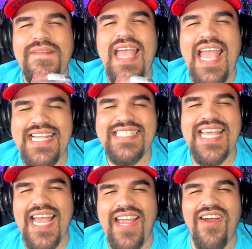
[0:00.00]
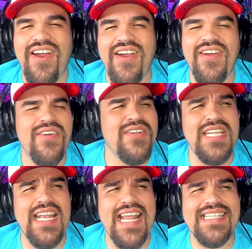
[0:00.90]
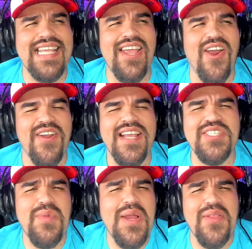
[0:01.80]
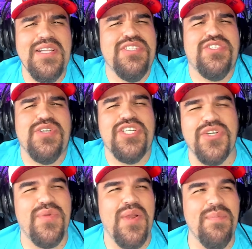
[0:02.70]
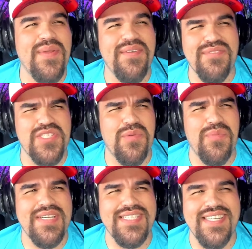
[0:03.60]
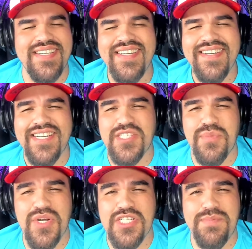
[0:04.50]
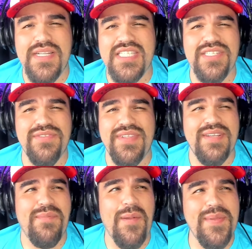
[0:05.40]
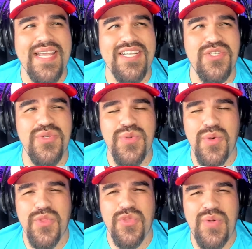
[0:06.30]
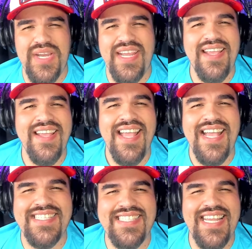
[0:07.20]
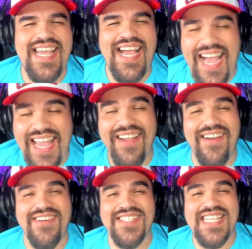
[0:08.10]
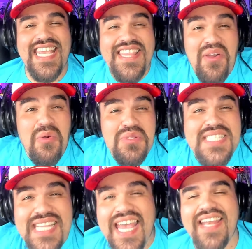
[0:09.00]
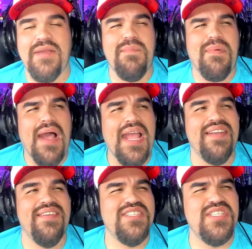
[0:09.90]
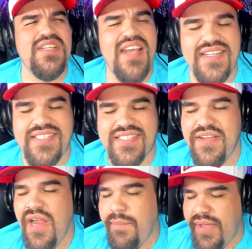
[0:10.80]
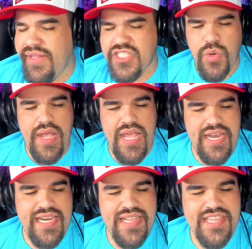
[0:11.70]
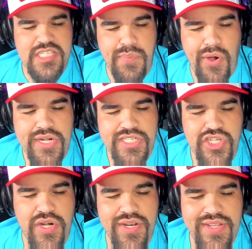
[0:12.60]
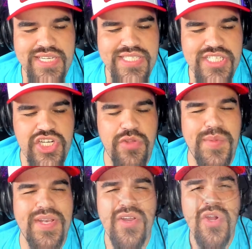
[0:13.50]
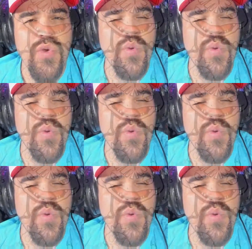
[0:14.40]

S I R, or it's not an S I R, it's a regular illustration rare, but for some reason, it's more expensive than probably like two or three S I R. I Rs in the whole set combined. It's nuts. But let's go ahead and get this party started, ladies and gentlemen. We're